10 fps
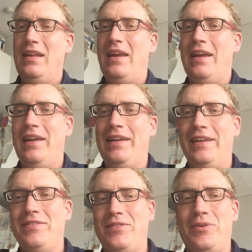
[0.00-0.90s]

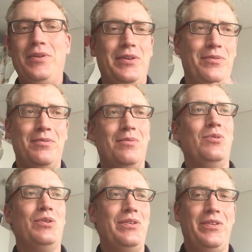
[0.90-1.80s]
and so
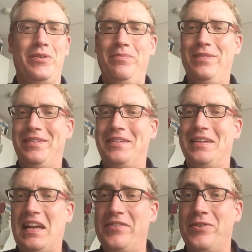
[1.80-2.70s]
look to them
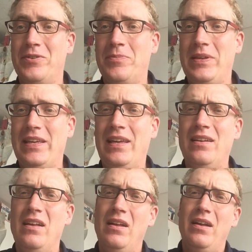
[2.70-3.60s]
as you're speaking.
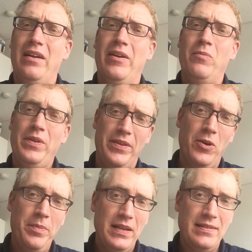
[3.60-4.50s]
With the
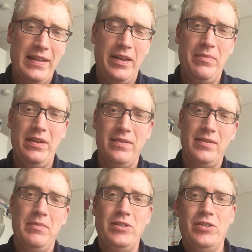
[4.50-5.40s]
opening statement, as
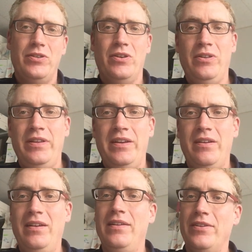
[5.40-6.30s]
I mentioned
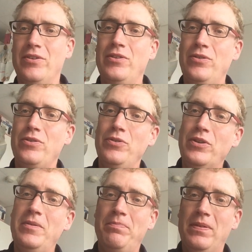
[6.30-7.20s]
earlier, you
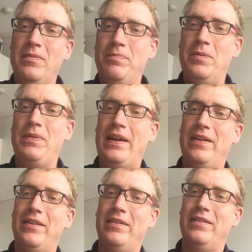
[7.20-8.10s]
can
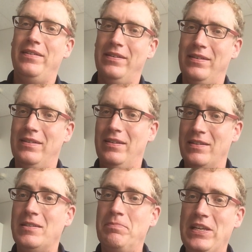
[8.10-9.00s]
prepare a
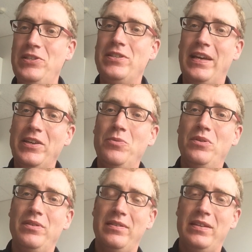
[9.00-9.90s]
speech that you
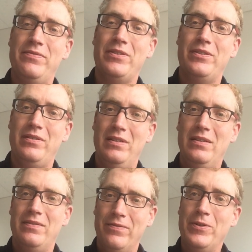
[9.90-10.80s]
will deliver
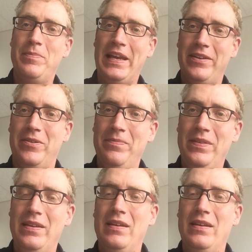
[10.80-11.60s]
verbatim,